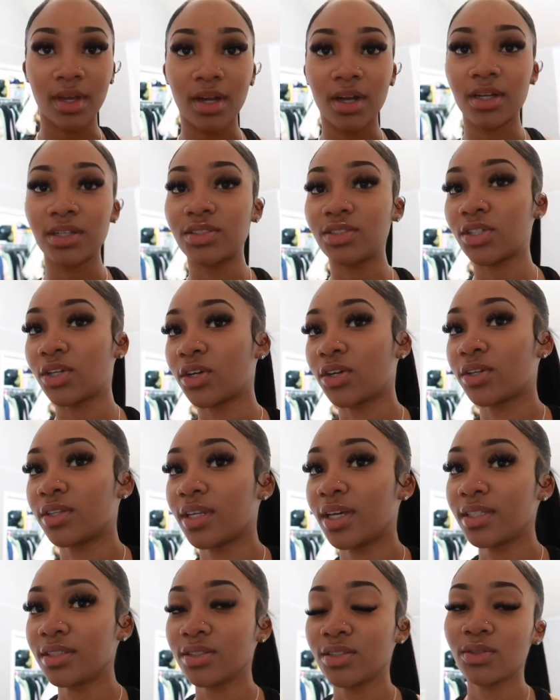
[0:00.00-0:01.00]
all right y'all
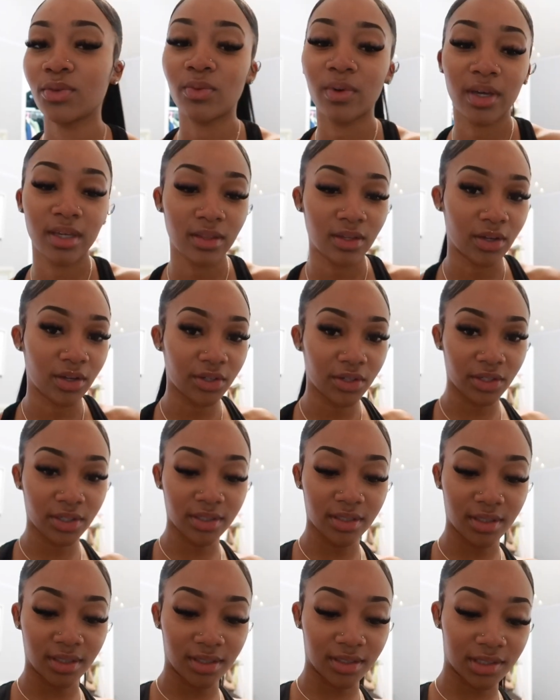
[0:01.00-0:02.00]
that took way longer
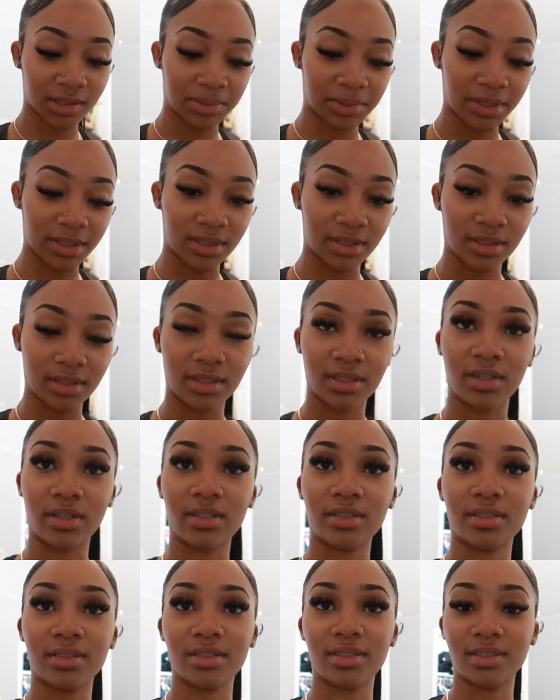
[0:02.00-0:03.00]
than expected
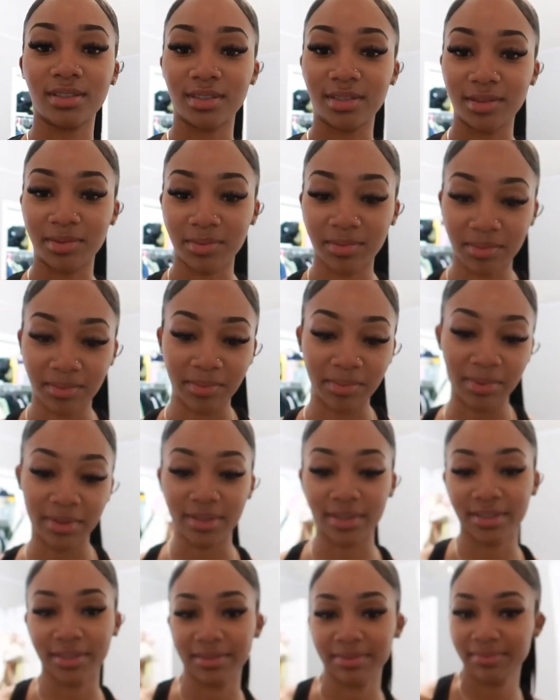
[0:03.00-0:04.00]
honestly
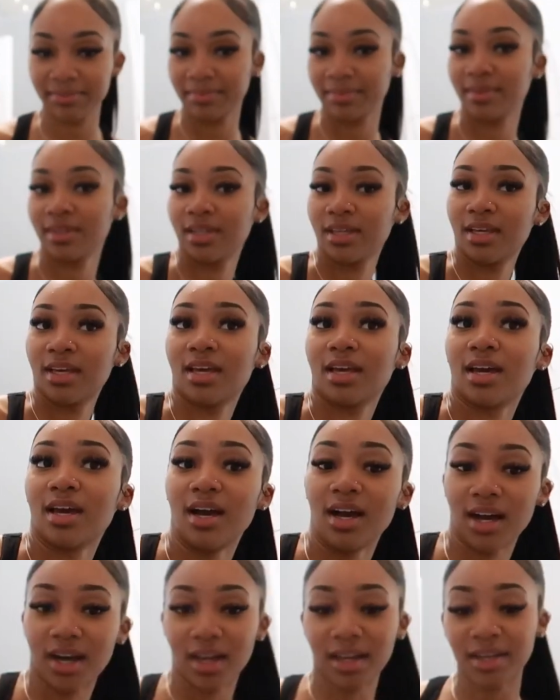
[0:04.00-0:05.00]
but
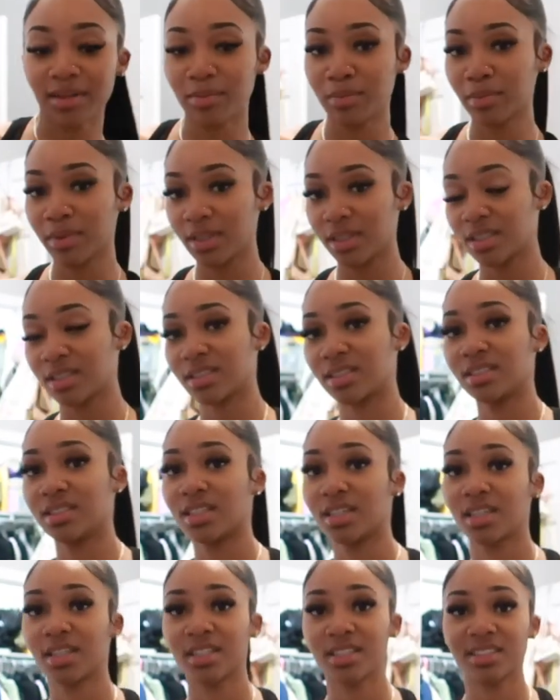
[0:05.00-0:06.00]
I'm
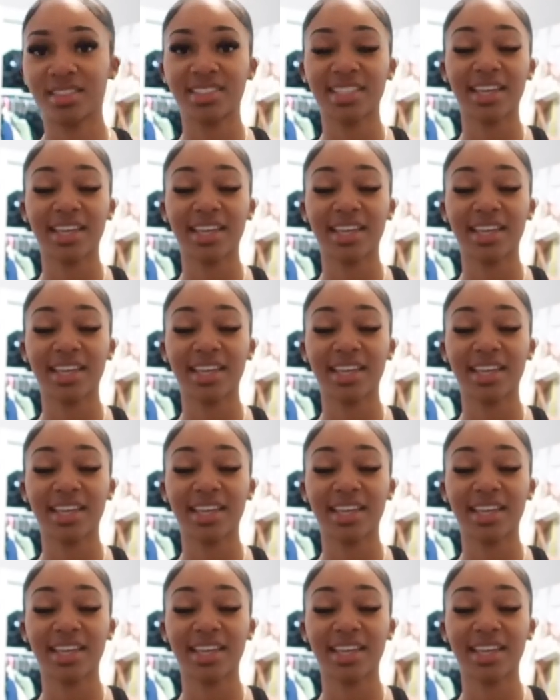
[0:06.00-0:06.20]
done.